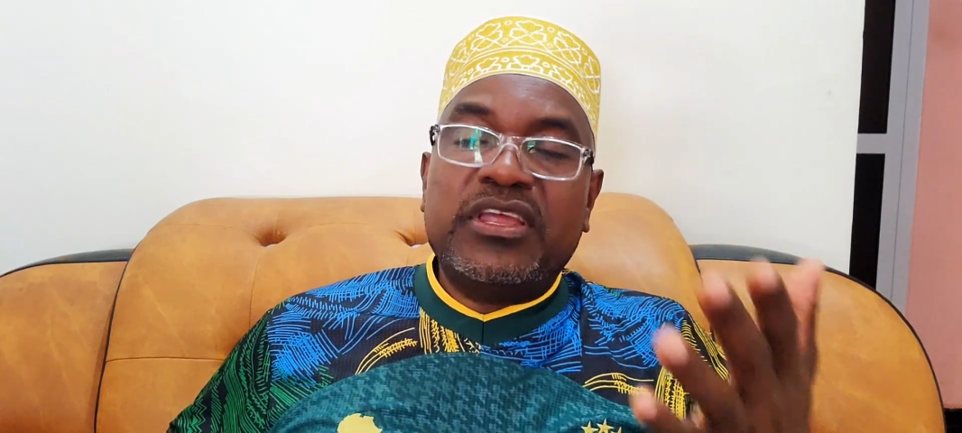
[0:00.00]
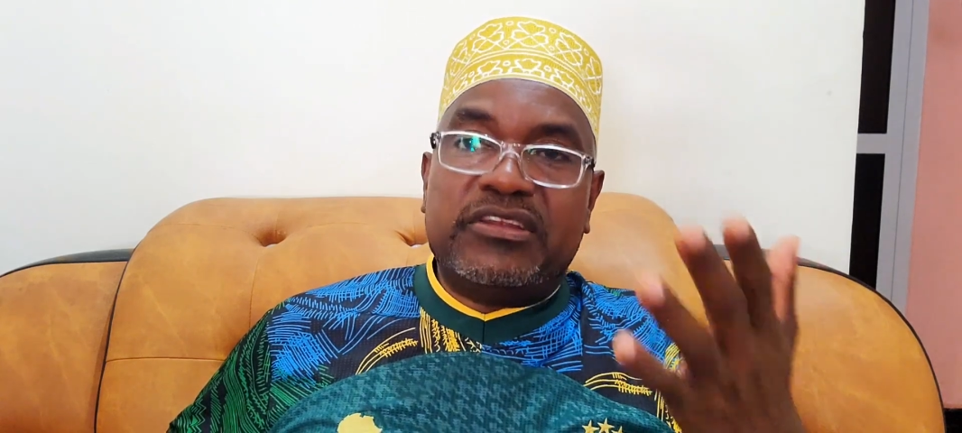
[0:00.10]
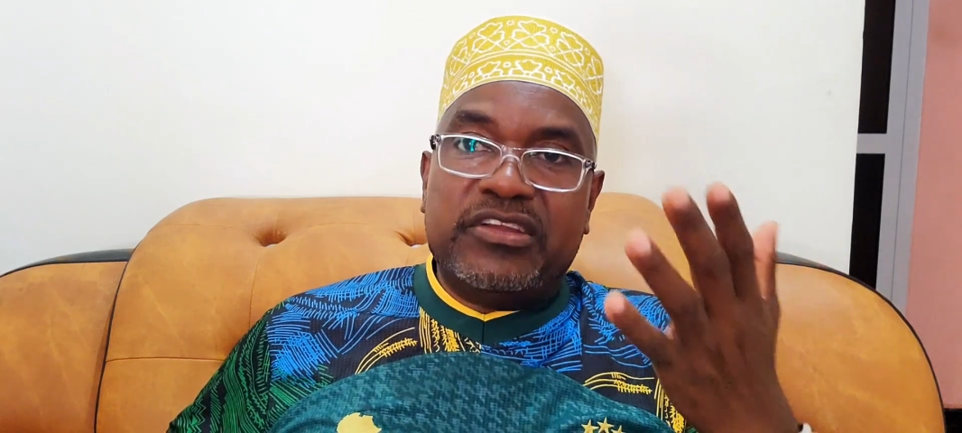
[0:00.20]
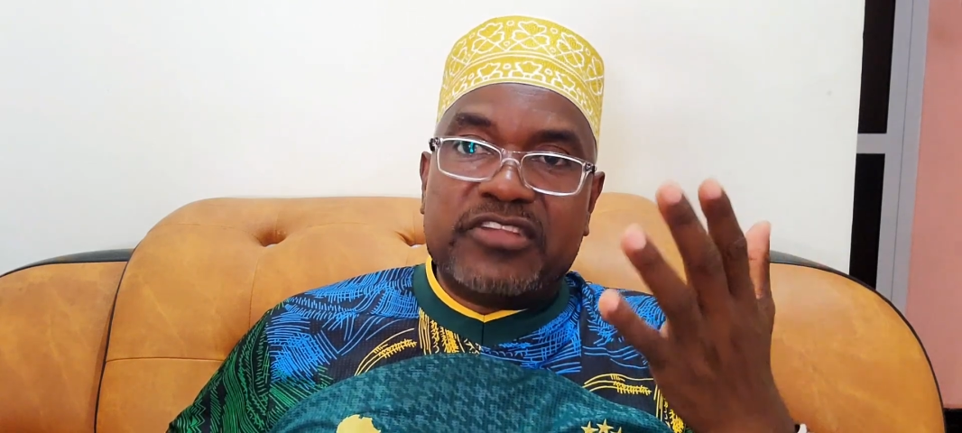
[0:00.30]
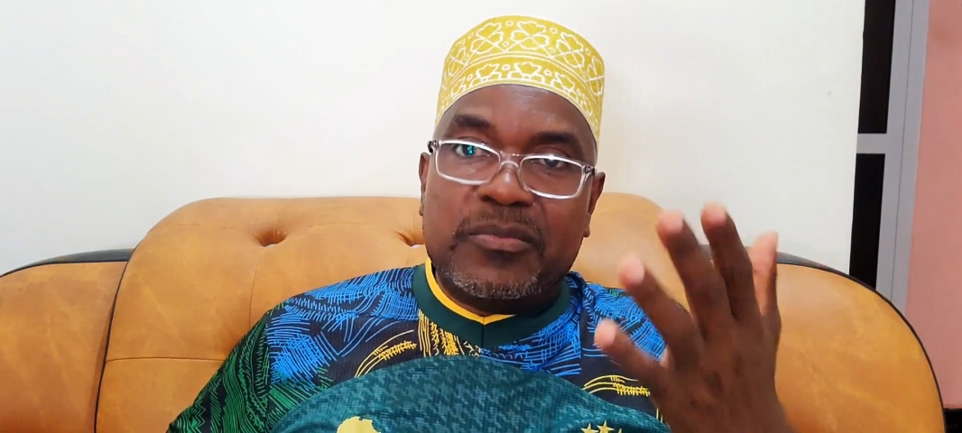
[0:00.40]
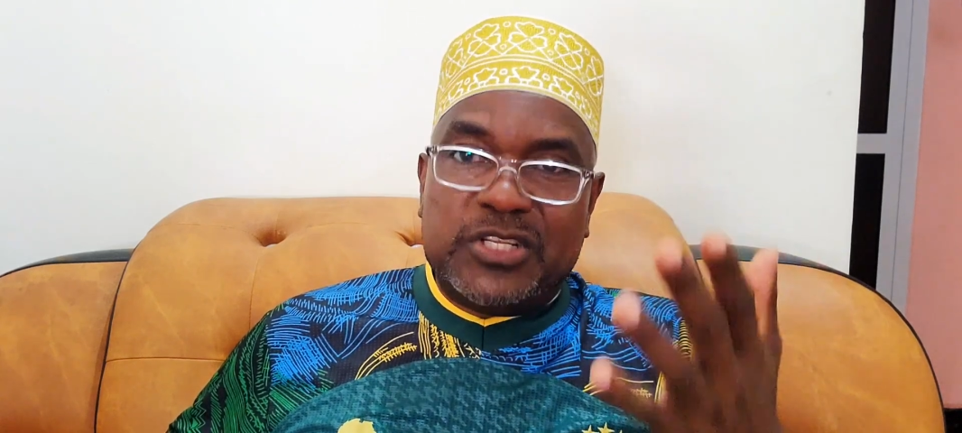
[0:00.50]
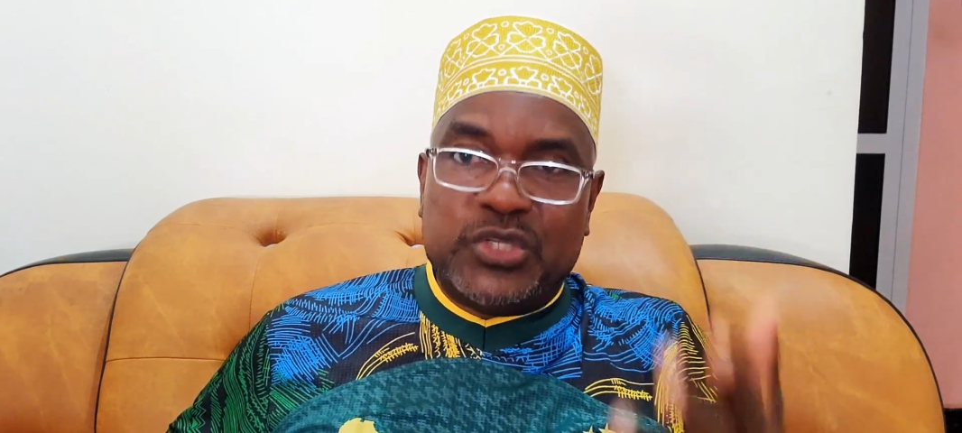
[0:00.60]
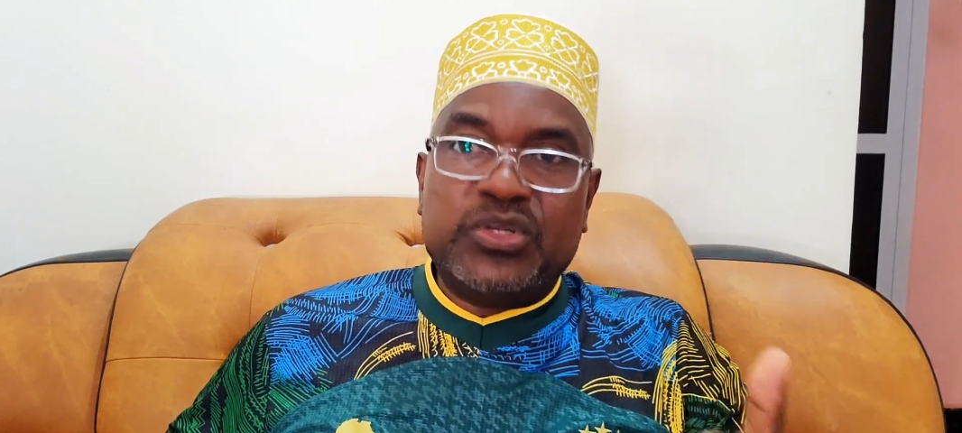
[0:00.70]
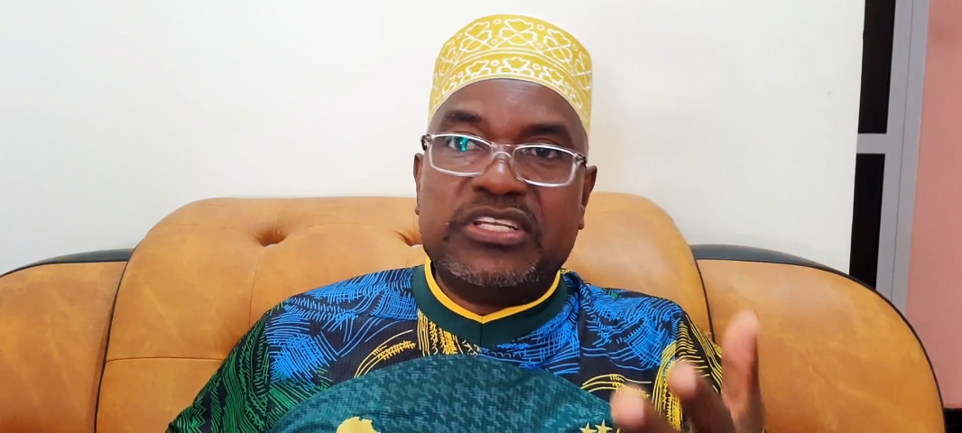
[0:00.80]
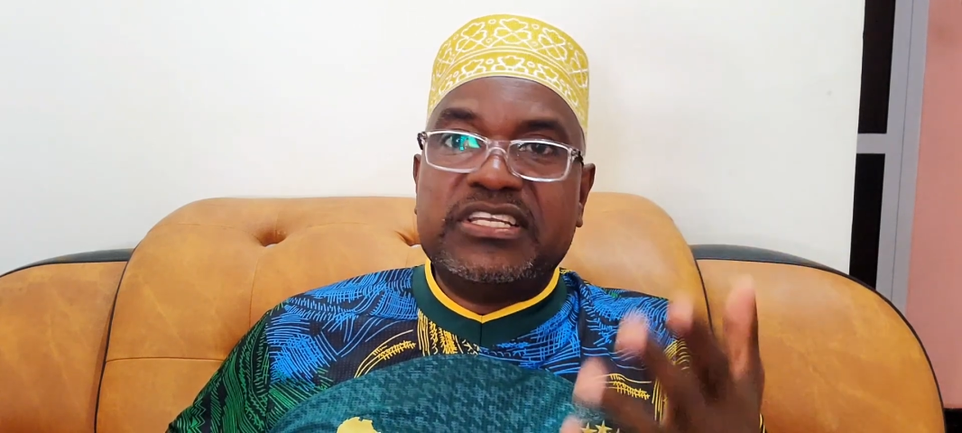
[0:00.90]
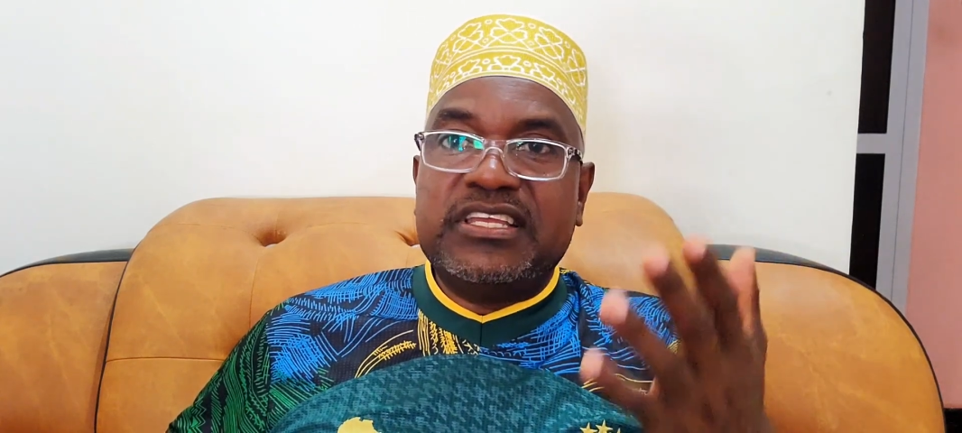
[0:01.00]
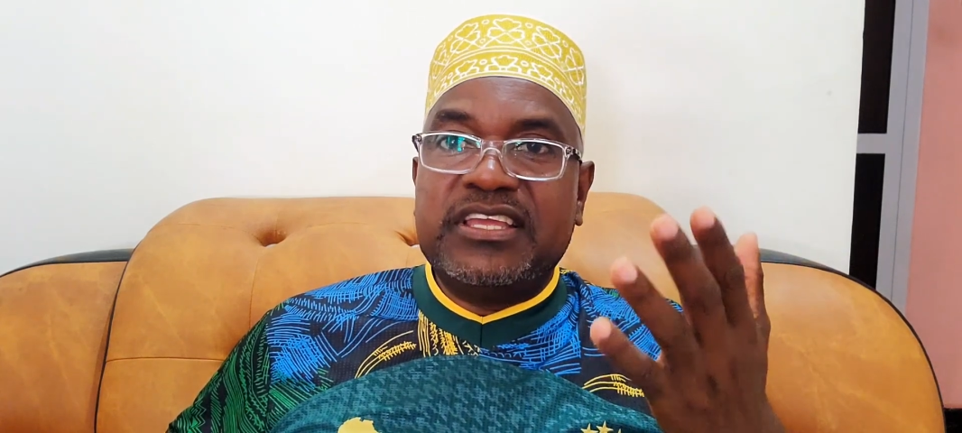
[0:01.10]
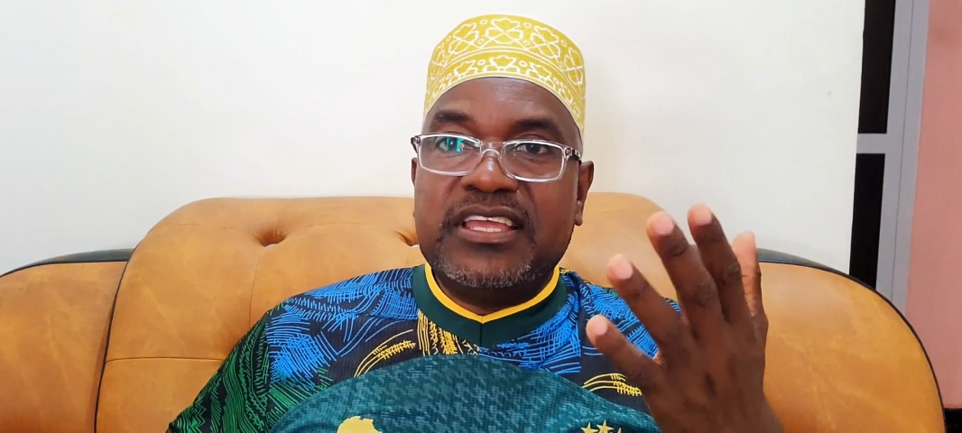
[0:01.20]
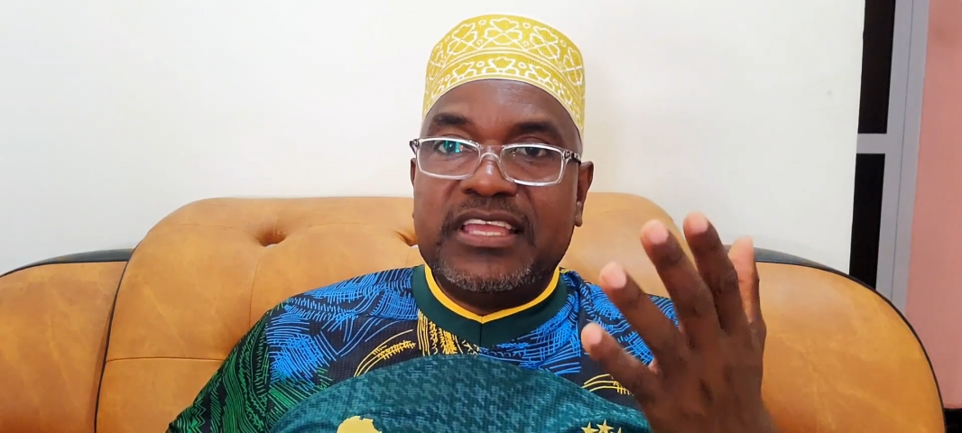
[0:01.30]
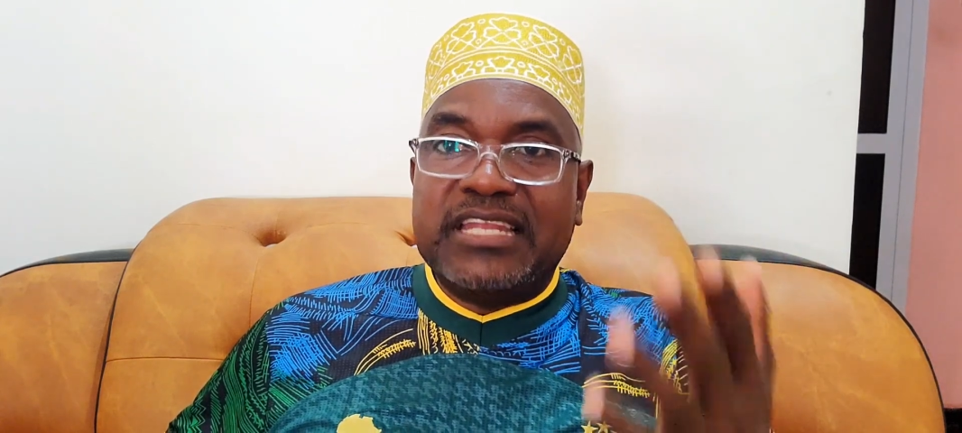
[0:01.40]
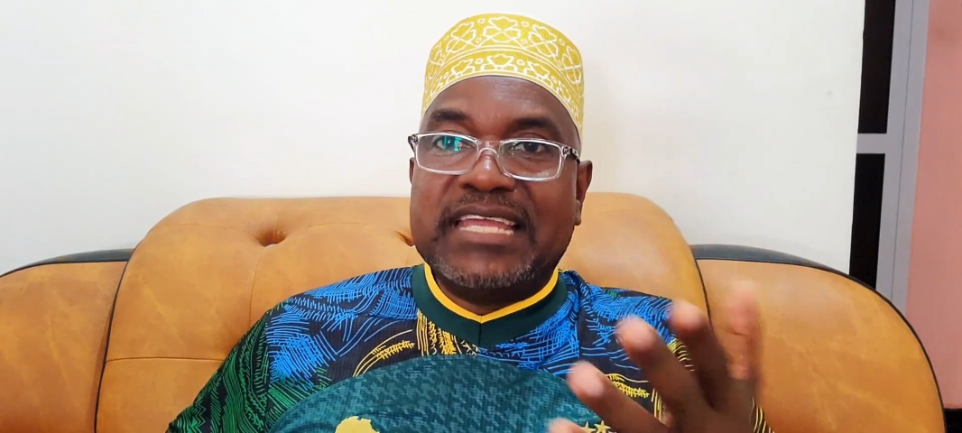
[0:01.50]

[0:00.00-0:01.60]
There's opportunity in